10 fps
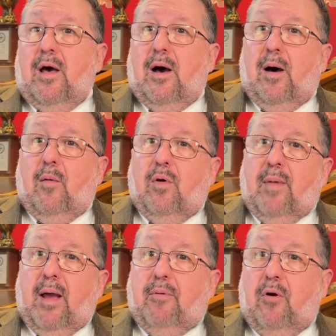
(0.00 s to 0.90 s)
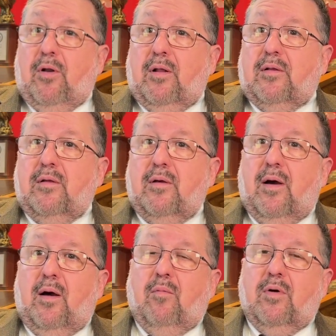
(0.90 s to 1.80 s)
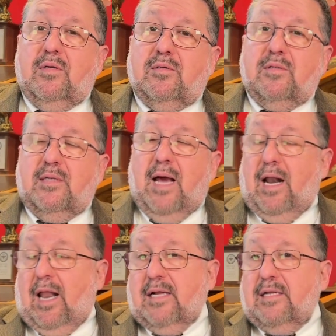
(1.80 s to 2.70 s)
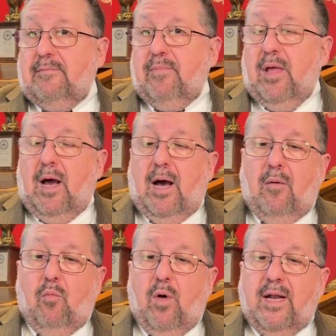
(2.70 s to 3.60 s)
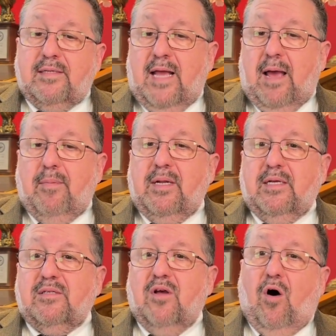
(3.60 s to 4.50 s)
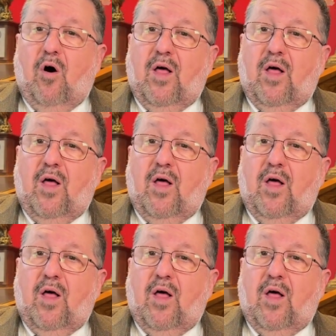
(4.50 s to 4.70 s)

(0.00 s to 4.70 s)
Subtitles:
When my opponent got elected, what has happened is all